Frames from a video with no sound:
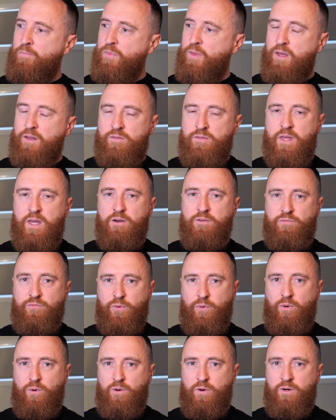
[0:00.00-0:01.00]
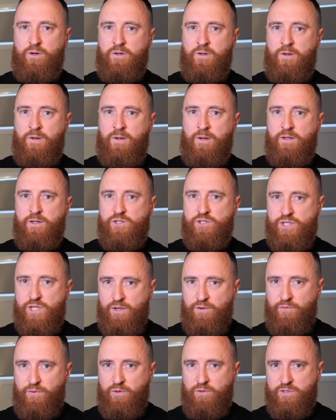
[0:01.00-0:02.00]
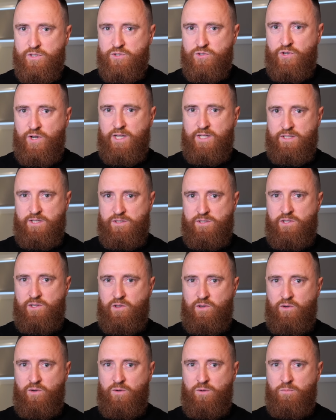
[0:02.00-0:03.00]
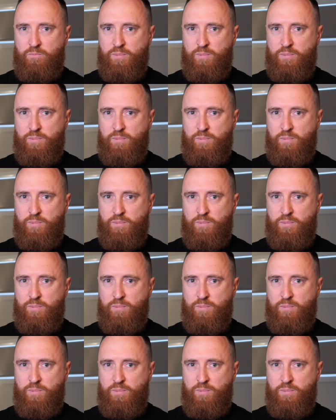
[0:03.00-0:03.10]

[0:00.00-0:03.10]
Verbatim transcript: and therefore she feels attracted to you